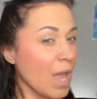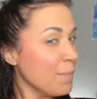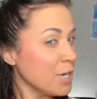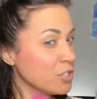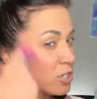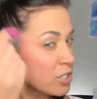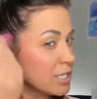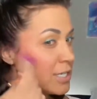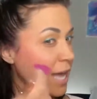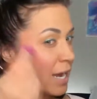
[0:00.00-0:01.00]
I'm going to turn to
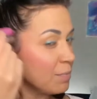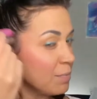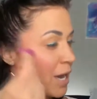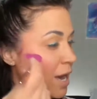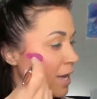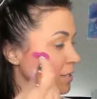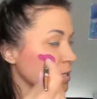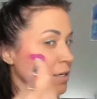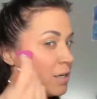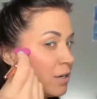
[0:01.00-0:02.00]
the side because